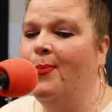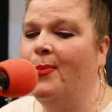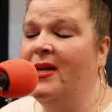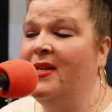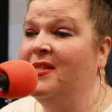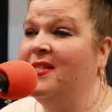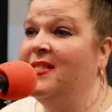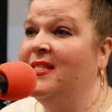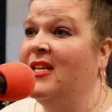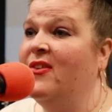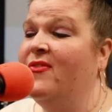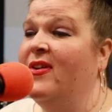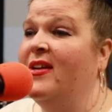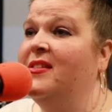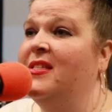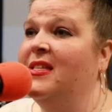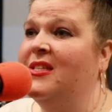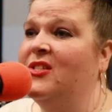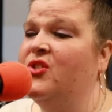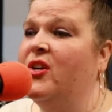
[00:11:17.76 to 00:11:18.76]
instead of at
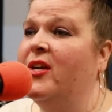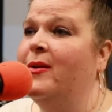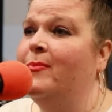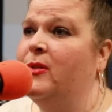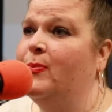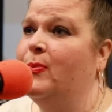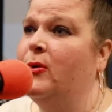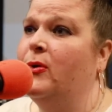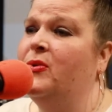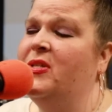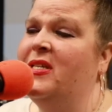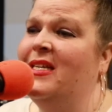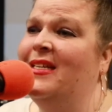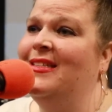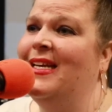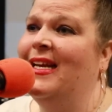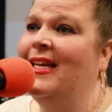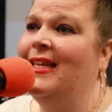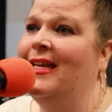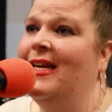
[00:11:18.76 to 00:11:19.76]
6 grams of protein
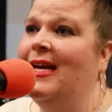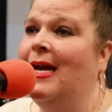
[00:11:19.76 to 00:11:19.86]
daily,